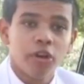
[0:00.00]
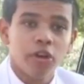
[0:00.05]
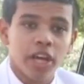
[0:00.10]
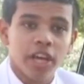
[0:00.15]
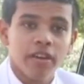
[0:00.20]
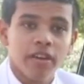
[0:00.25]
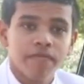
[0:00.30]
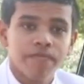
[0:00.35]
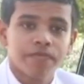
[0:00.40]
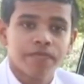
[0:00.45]

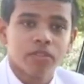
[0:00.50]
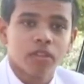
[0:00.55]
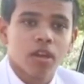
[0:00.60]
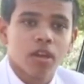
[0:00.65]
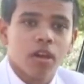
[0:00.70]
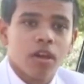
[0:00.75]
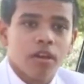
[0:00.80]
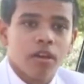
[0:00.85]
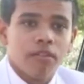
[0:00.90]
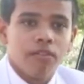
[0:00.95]
And today,
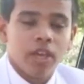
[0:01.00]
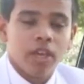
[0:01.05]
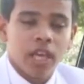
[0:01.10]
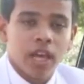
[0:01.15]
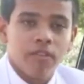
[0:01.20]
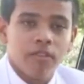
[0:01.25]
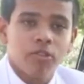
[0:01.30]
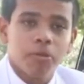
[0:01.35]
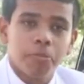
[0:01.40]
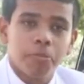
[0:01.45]

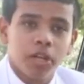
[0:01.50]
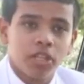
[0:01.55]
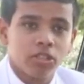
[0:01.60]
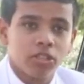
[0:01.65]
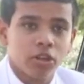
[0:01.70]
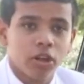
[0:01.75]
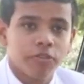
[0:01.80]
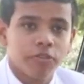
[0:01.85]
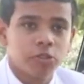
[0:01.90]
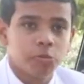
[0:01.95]
we have the
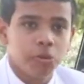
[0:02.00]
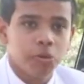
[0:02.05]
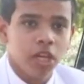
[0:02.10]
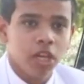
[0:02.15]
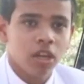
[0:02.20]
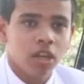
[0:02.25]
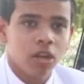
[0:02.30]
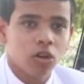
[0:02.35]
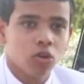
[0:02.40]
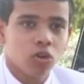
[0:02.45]
pleasure of
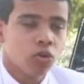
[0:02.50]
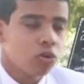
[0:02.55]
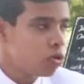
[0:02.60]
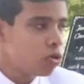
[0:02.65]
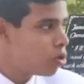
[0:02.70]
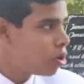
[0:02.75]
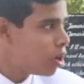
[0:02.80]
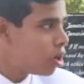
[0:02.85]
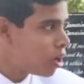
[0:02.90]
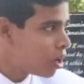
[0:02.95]
speaking
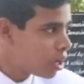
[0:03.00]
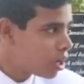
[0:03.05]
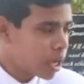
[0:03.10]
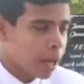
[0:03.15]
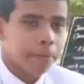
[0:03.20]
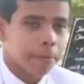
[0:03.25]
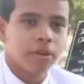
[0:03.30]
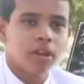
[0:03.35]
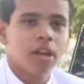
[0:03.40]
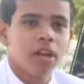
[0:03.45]
to
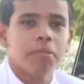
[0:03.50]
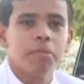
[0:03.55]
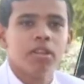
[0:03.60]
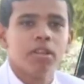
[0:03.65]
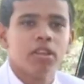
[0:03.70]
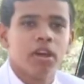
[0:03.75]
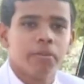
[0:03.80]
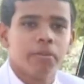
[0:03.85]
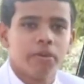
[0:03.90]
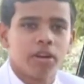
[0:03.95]

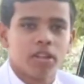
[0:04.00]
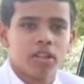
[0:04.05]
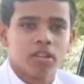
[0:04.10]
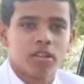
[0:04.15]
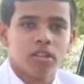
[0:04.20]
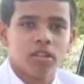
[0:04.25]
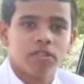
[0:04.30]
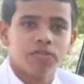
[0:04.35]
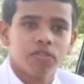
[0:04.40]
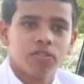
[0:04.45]
Captain
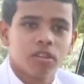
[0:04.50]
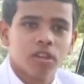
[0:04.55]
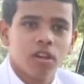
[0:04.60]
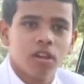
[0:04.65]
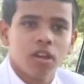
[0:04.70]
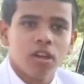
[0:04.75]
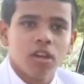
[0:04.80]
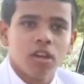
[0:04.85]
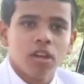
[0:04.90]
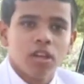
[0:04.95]
Dharmaratne.
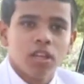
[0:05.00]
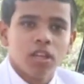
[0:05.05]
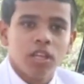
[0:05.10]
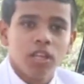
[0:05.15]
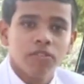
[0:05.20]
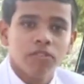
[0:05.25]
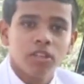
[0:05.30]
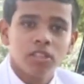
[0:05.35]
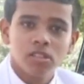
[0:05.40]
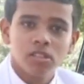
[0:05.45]

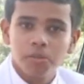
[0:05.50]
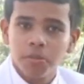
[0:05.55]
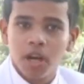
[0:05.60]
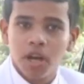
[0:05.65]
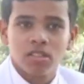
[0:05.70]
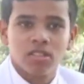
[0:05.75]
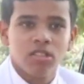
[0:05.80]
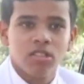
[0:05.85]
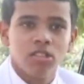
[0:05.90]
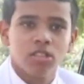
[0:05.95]
He
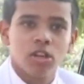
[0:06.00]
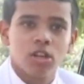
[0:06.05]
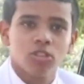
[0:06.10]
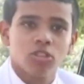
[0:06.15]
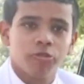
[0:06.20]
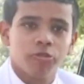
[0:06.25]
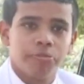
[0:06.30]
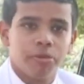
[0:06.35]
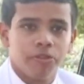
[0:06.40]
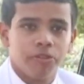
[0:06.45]
was the master
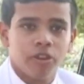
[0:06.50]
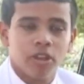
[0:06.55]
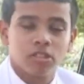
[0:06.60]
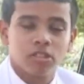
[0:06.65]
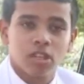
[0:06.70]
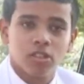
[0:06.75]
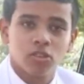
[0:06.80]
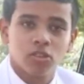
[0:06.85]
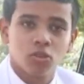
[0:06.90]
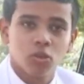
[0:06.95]
in charge of
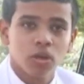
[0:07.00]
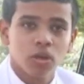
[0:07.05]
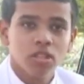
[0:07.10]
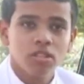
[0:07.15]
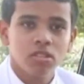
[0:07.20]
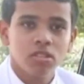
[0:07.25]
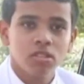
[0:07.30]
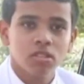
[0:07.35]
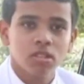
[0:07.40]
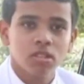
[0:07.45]
prefects and
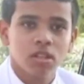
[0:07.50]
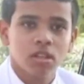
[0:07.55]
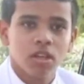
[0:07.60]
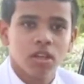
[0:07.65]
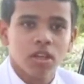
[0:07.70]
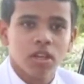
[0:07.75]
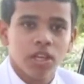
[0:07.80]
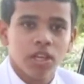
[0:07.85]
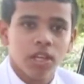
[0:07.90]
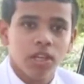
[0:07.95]

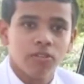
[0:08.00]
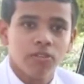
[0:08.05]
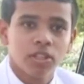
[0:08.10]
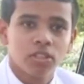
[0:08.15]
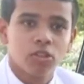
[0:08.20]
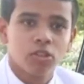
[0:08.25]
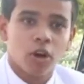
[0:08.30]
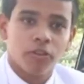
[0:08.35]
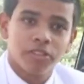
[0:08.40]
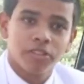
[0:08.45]
stewards.
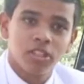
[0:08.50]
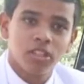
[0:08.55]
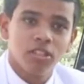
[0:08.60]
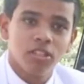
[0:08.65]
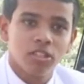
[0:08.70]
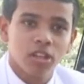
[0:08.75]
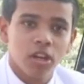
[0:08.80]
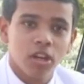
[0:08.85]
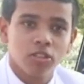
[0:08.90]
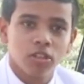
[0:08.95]
He was the
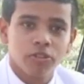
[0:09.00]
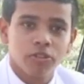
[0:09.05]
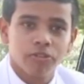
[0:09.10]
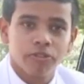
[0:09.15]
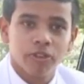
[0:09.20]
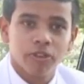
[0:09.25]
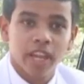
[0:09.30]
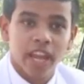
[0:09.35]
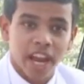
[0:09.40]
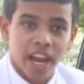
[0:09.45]
officer in
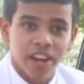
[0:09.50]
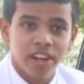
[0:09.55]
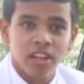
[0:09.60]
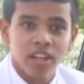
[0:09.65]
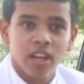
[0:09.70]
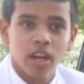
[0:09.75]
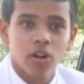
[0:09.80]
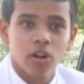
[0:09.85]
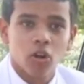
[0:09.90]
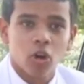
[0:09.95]
charge of
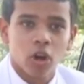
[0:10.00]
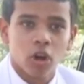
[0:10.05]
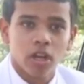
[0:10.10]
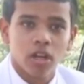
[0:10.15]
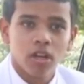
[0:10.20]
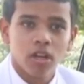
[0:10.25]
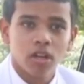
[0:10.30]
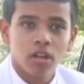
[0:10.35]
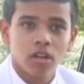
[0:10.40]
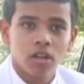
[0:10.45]
cadetting at
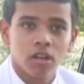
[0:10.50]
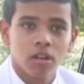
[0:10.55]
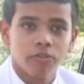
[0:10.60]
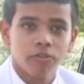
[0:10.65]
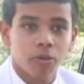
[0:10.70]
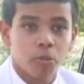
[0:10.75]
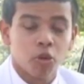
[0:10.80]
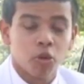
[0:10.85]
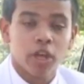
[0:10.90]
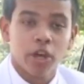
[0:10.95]
Royal
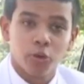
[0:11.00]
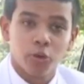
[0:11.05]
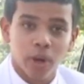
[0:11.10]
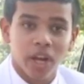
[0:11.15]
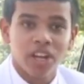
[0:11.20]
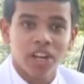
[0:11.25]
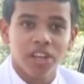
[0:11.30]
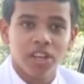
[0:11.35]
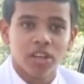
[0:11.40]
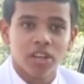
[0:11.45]
for more
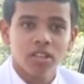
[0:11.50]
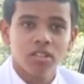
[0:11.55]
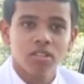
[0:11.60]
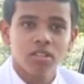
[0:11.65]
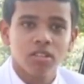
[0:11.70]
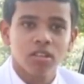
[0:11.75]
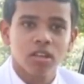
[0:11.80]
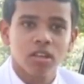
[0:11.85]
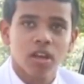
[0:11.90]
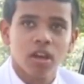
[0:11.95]
than 20
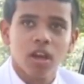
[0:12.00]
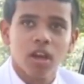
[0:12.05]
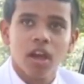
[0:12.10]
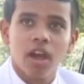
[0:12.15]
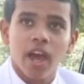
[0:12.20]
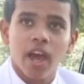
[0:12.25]
years.